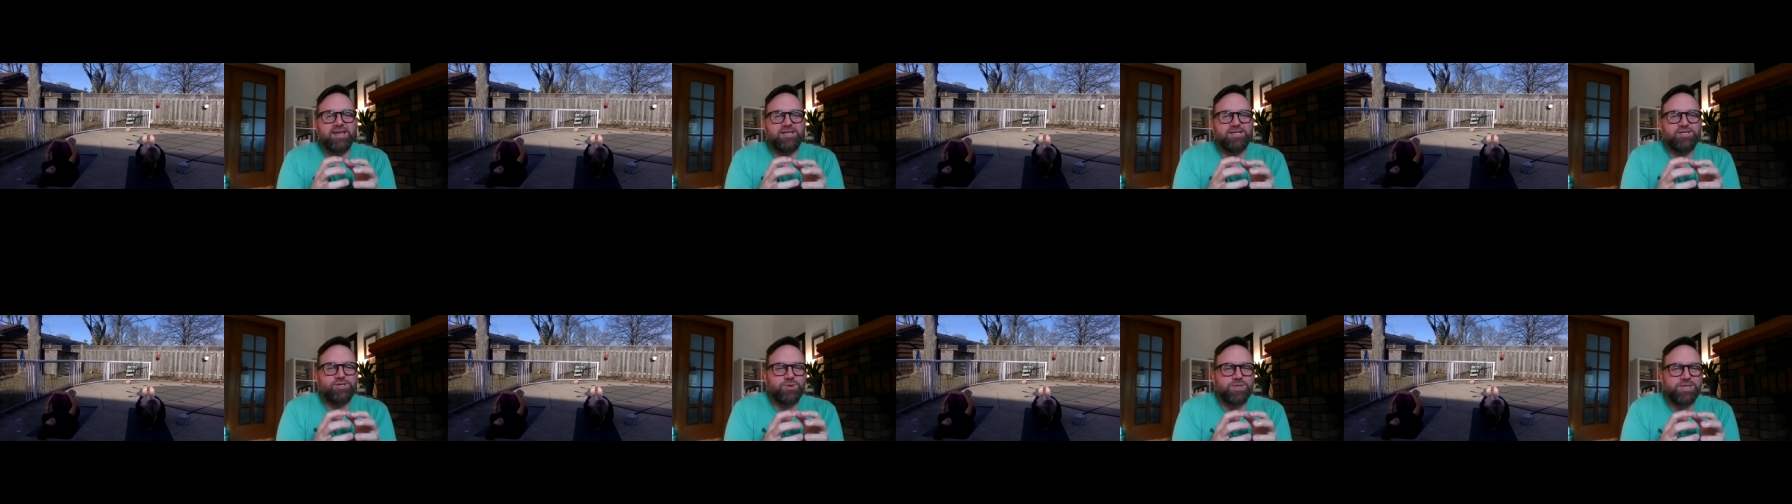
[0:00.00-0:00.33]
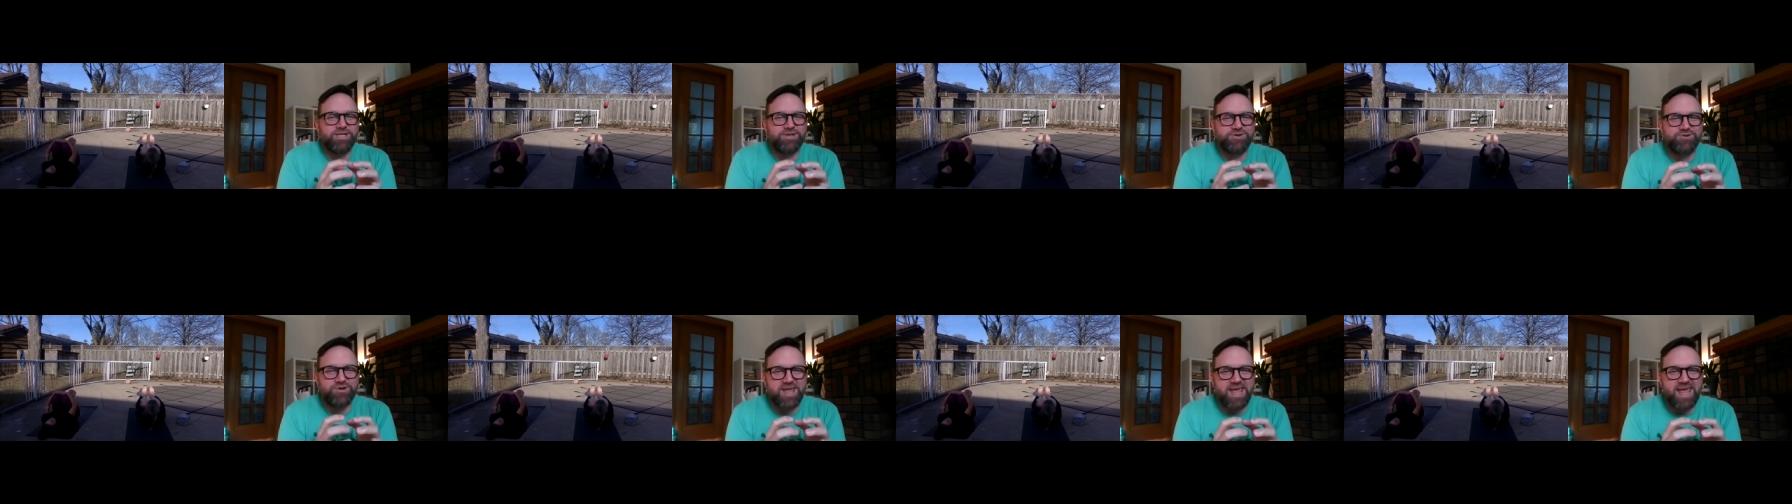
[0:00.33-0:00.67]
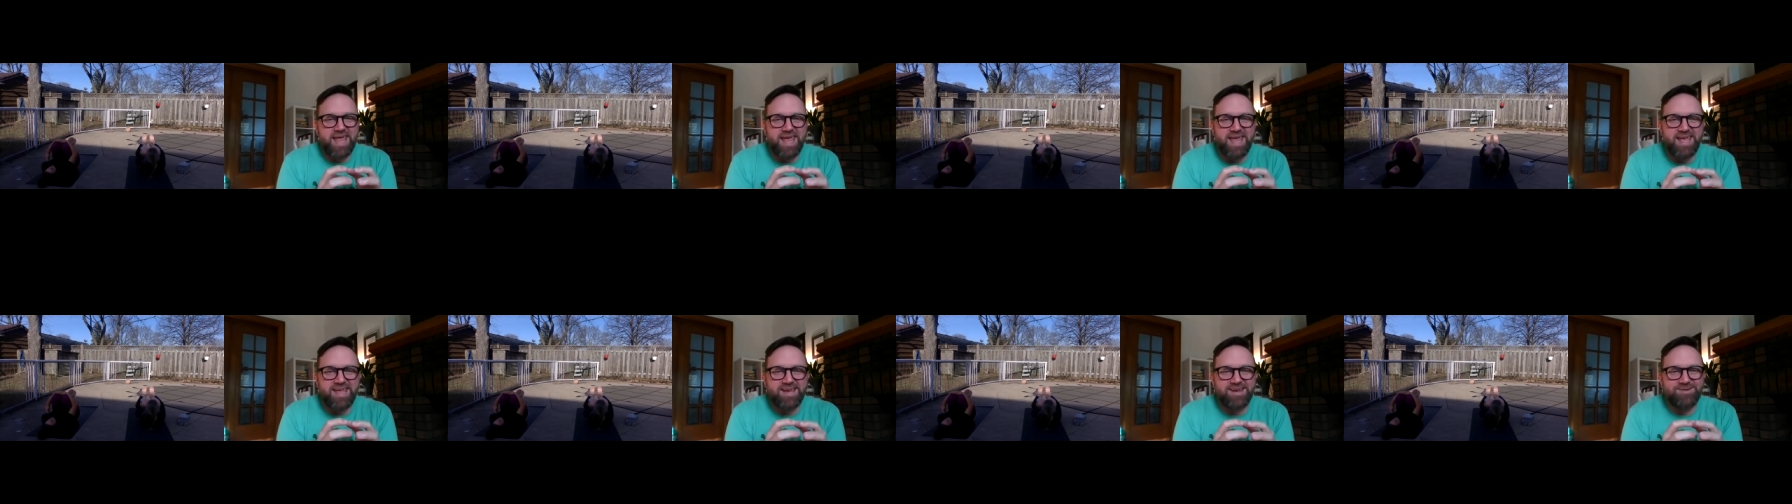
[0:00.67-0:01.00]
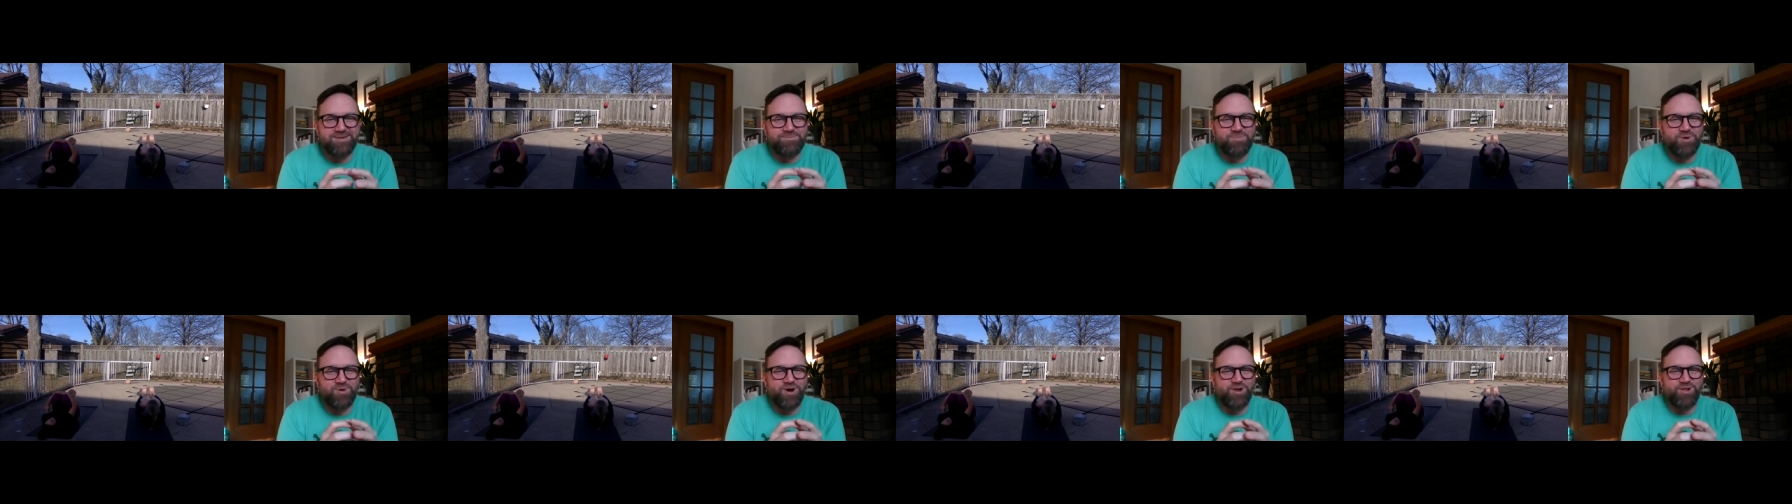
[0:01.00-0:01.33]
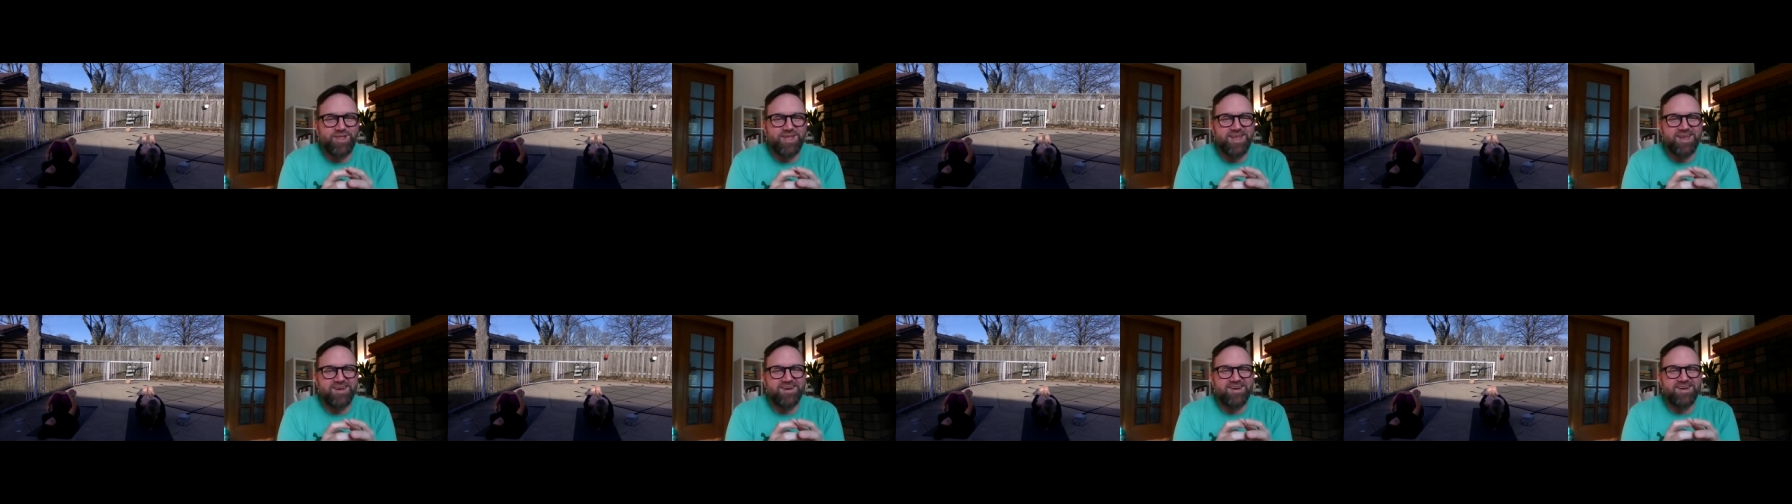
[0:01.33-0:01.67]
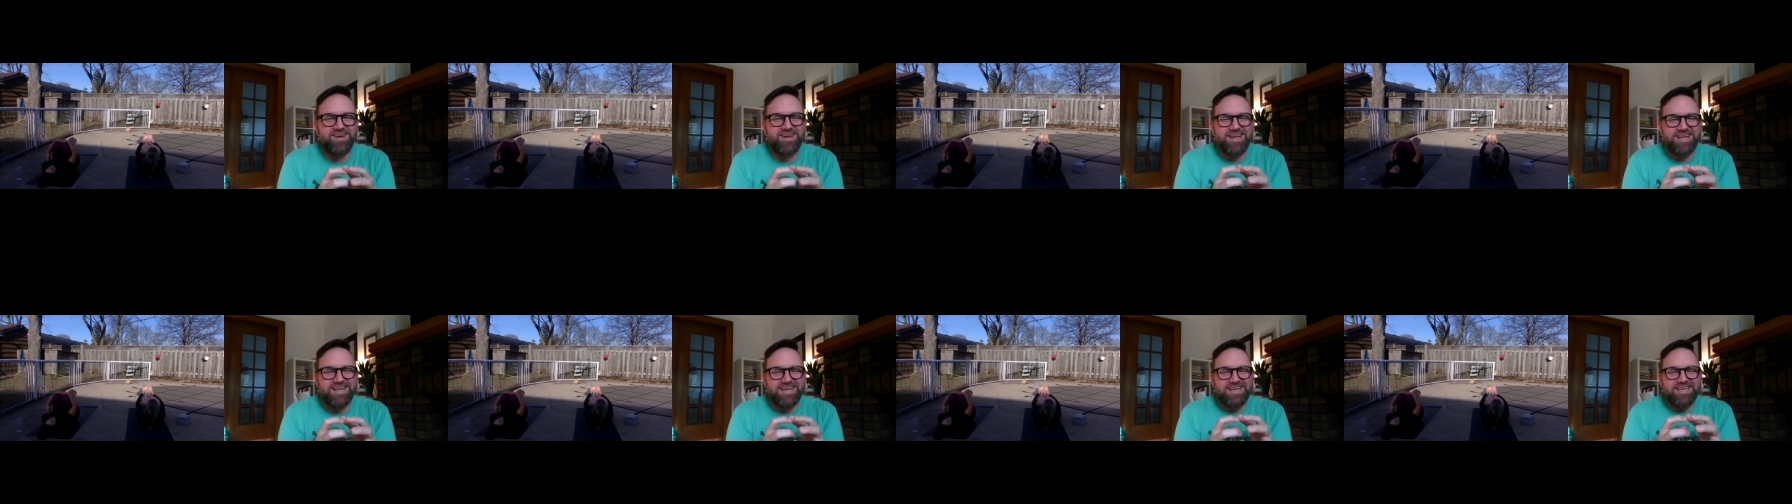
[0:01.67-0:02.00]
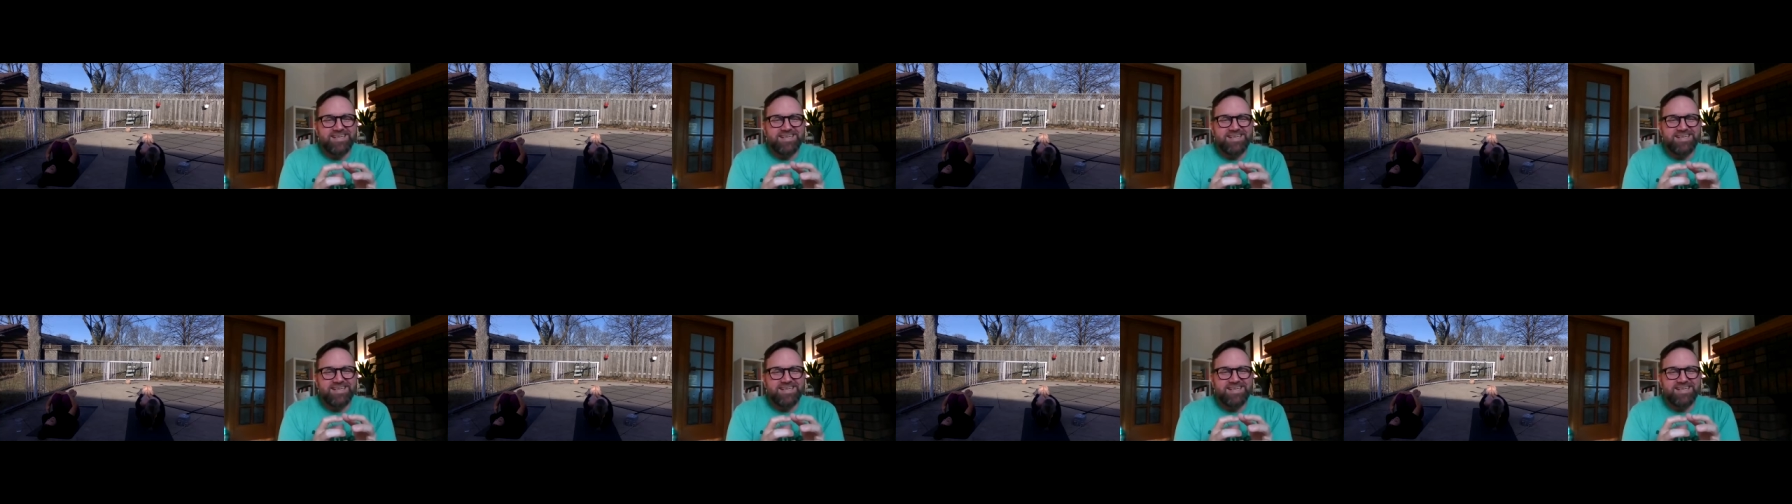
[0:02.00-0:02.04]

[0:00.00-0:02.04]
into a little cannonball here.